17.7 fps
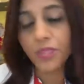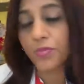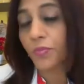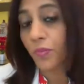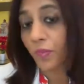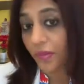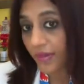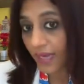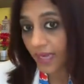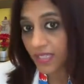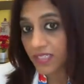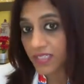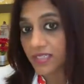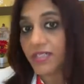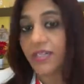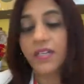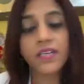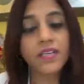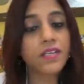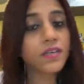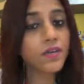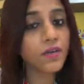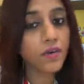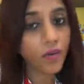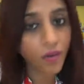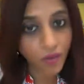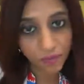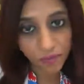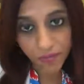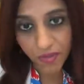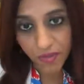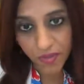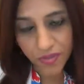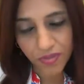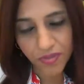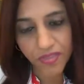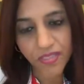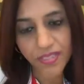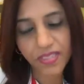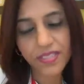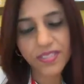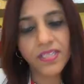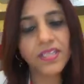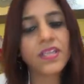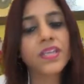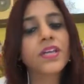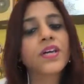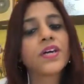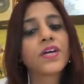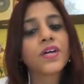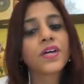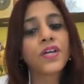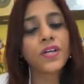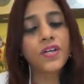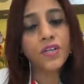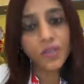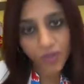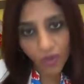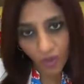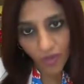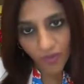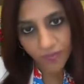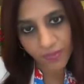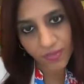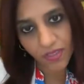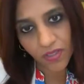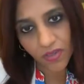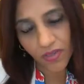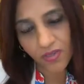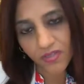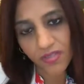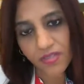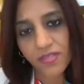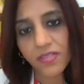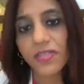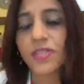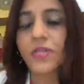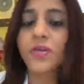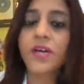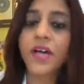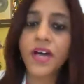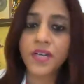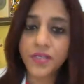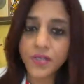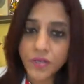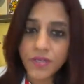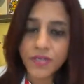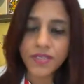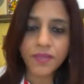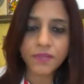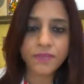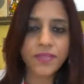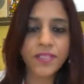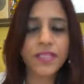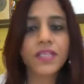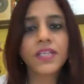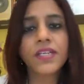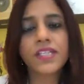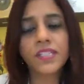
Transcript: You procrastinate not because you're lazy, not because you can't do something.